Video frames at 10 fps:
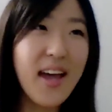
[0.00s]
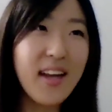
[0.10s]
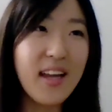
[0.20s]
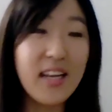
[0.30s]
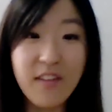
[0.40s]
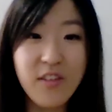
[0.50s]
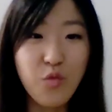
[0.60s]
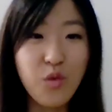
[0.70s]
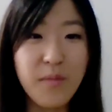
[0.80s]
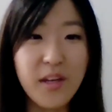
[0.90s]
and even
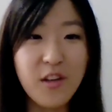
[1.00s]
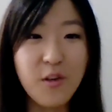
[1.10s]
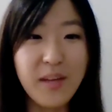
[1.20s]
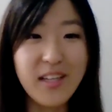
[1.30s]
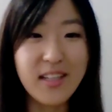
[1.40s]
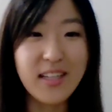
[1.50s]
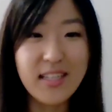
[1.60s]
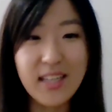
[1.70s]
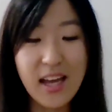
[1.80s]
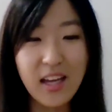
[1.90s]
women who basically
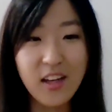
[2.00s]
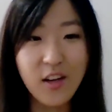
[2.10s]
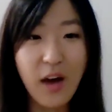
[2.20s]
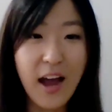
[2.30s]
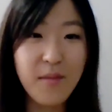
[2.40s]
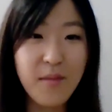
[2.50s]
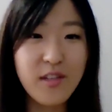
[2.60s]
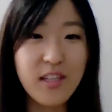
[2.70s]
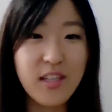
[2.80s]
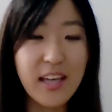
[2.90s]
say, you know, I'm
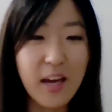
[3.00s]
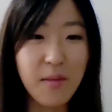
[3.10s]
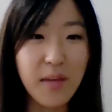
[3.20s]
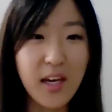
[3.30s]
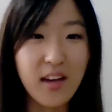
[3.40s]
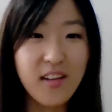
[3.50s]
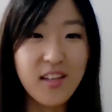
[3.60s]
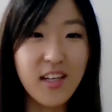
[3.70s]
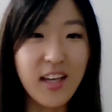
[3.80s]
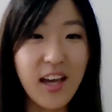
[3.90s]
using gaming
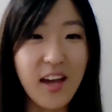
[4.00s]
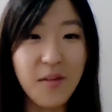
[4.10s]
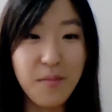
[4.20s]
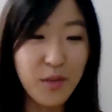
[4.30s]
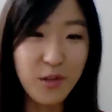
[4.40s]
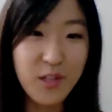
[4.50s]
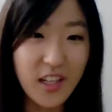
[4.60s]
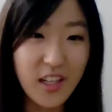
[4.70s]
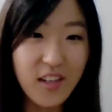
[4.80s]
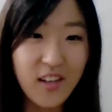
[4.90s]
to get
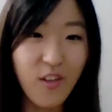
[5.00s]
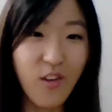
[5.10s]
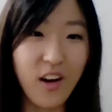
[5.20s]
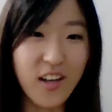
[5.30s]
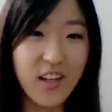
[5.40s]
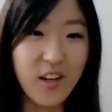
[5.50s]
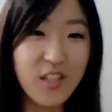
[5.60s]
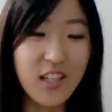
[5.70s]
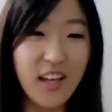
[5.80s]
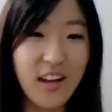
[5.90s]
boosted or, you know,
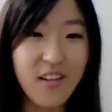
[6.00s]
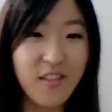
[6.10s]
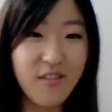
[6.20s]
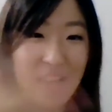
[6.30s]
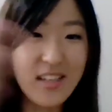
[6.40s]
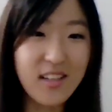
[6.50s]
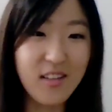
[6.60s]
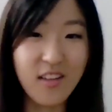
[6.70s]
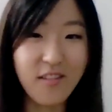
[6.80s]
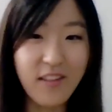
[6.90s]
to get raised
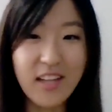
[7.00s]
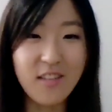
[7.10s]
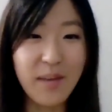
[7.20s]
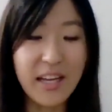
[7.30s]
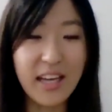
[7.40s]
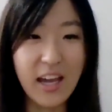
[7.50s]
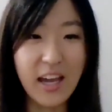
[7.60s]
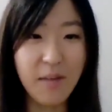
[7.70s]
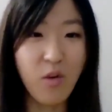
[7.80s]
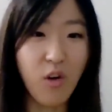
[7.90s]
in the ranks of my
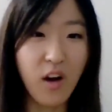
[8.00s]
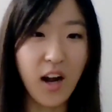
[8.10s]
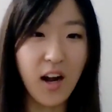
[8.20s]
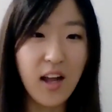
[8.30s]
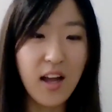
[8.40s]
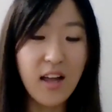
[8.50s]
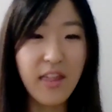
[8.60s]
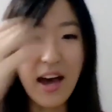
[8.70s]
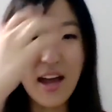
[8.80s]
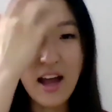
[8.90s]
game, or
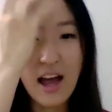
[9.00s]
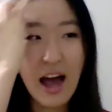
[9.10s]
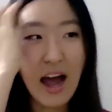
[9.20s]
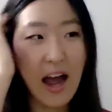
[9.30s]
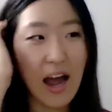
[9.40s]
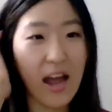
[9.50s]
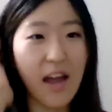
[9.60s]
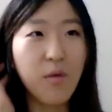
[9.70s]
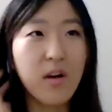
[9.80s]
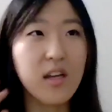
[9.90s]
that
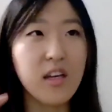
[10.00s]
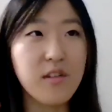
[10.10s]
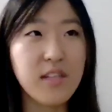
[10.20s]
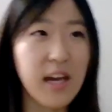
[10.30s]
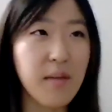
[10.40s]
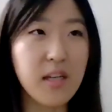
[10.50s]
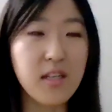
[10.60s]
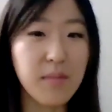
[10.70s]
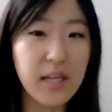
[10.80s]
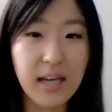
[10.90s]
I want to use gaming
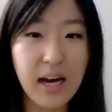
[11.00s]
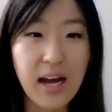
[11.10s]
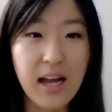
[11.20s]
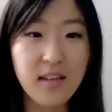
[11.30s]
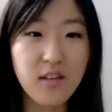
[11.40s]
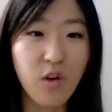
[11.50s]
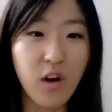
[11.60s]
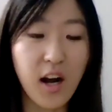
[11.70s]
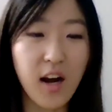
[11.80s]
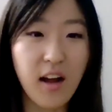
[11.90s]
to meet guys,
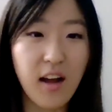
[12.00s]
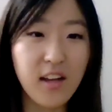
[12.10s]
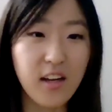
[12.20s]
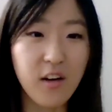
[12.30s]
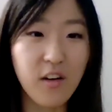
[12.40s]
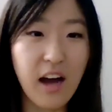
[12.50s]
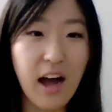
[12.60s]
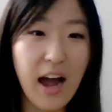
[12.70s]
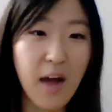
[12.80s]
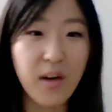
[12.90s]
or, you know,
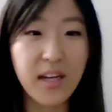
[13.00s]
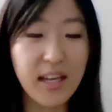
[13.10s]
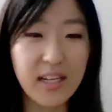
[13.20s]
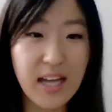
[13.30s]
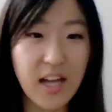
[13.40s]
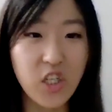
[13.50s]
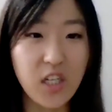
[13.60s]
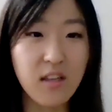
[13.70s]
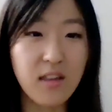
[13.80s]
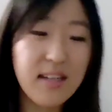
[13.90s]
I want to get
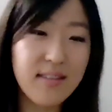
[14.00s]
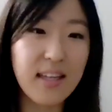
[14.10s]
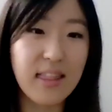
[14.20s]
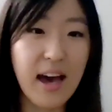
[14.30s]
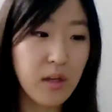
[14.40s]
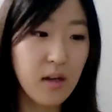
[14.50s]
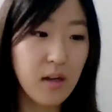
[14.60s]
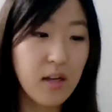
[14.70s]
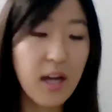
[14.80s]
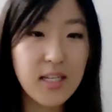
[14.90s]
attention, things like that.
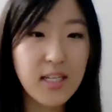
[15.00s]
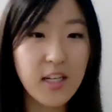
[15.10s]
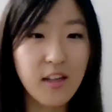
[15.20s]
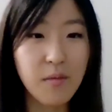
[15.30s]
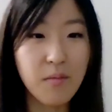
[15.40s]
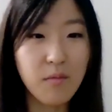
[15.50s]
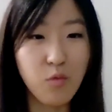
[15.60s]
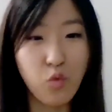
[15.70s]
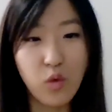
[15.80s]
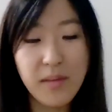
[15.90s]
Not necessarily
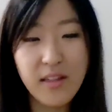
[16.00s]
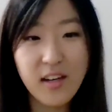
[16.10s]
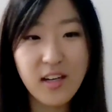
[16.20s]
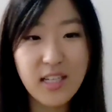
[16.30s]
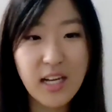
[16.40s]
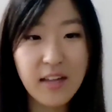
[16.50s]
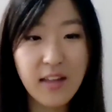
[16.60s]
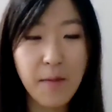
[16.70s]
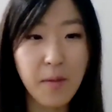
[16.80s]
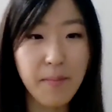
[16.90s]
women that are saying
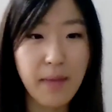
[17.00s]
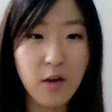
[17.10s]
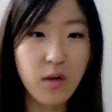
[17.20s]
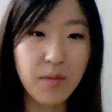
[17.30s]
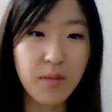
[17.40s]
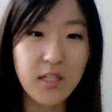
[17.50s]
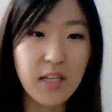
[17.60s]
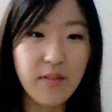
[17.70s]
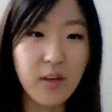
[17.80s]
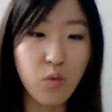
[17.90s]
that, but men who are
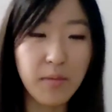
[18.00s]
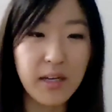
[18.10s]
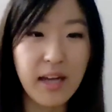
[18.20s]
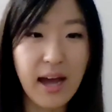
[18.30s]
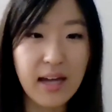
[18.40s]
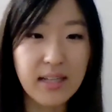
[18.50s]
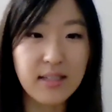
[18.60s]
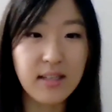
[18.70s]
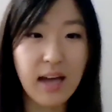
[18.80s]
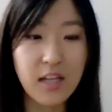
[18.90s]
perceiving women
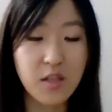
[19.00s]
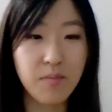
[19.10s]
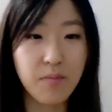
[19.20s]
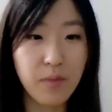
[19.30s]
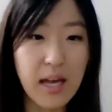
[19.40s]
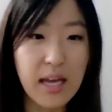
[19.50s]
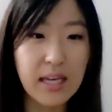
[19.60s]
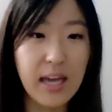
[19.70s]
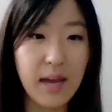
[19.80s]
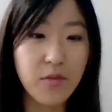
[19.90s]
as playing
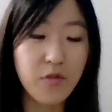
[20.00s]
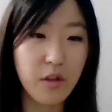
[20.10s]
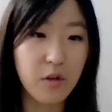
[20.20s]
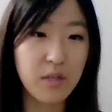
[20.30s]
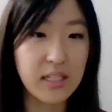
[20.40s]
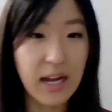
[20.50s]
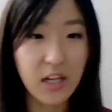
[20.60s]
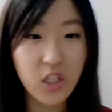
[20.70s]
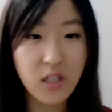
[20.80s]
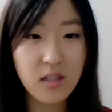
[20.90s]
games for those
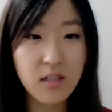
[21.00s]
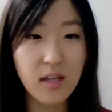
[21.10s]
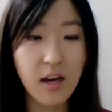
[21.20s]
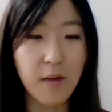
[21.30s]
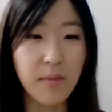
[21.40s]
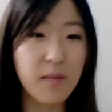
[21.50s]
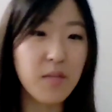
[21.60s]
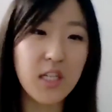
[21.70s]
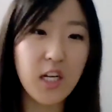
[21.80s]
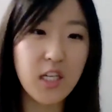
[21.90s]
intentions. And I'm
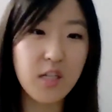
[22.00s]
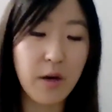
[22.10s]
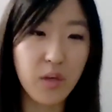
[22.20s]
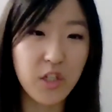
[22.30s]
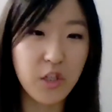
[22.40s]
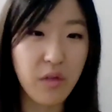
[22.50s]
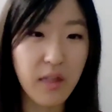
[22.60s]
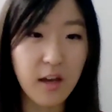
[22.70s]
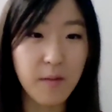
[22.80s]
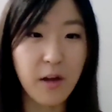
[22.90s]
just curious about what you
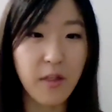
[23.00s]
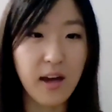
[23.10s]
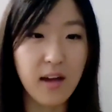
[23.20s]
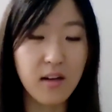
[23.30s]
think about that.